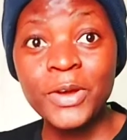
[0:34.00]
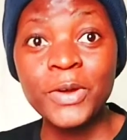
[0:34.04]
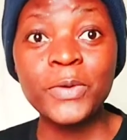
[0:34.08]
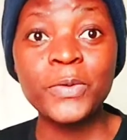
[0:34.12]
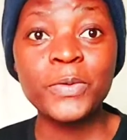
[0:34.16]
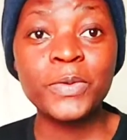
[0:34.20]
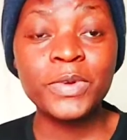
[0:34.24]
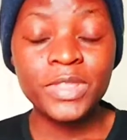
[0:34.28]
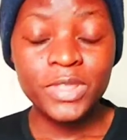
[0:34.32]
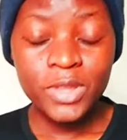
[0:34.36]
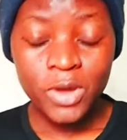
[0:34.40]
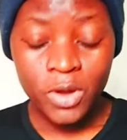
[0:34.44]

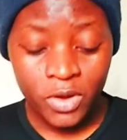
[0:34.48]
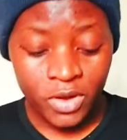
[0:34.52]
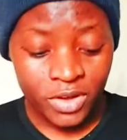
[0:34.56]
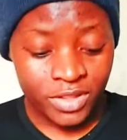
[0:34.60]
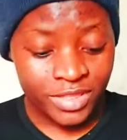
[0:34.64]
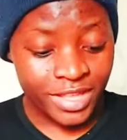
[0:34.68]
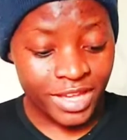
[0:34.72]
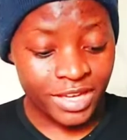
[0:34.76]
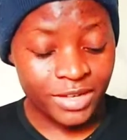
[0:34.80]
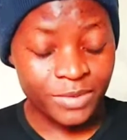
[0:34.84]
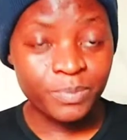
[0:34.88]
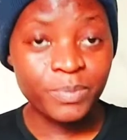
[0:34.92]
with all
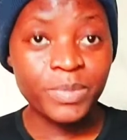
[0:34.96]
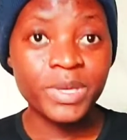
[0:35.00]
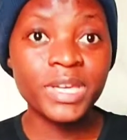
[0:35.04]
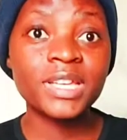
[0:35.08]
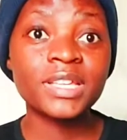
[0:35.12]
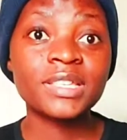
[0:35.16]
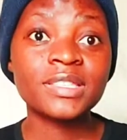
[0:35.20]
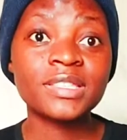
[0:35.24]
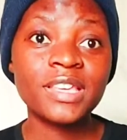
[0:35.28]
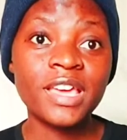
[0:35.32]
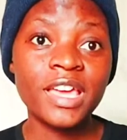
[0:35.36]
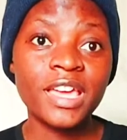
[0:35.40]
that being
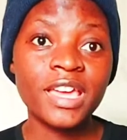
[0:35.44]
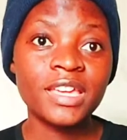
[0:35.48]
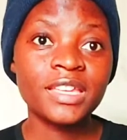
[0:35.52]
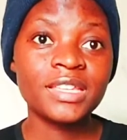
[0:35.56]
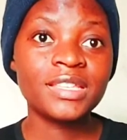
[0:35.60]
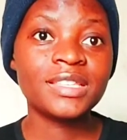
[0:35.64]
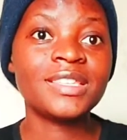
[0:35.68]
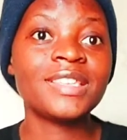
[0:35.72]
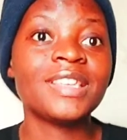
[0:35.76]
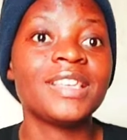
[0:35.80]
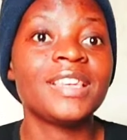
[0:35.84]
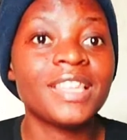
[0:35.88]
said,
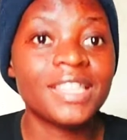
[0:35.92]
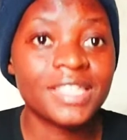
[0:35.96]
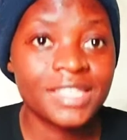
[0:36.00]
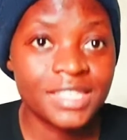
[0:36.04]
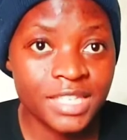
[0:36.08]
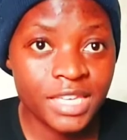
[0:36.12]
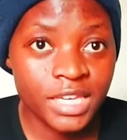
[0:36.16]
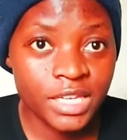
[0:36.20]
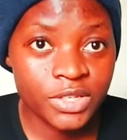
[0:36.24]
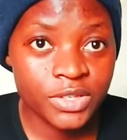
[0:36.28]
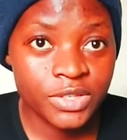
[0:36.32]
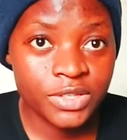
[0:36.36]
let's
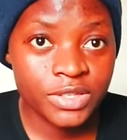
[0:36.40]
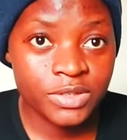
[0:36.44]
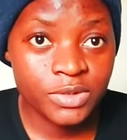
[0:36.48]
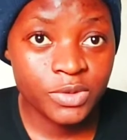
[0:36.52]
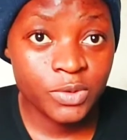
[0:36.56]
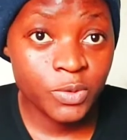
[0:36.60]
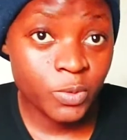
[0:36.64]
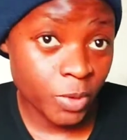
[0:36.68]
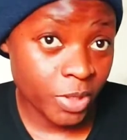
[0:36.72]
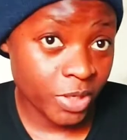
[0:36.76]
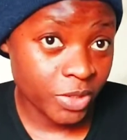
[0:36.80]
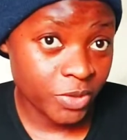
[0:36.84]
get
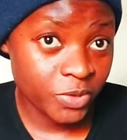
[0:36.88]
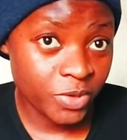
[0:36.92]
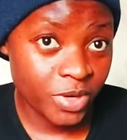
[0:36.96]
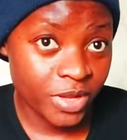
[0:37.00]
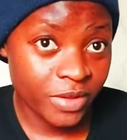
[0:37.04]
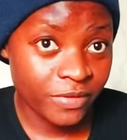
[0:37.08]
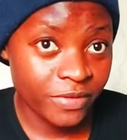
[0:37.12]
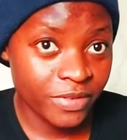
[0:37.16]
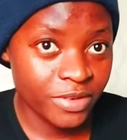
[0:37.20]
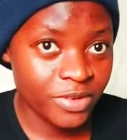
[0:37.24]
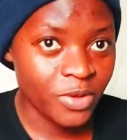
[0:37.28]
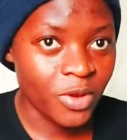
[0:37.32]
straight to the
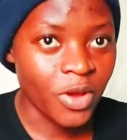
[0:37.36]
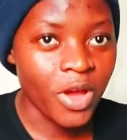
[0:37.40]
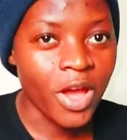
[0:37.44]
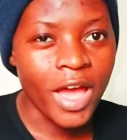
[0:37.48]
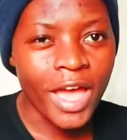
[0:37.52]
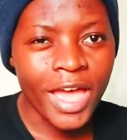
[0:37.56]
video.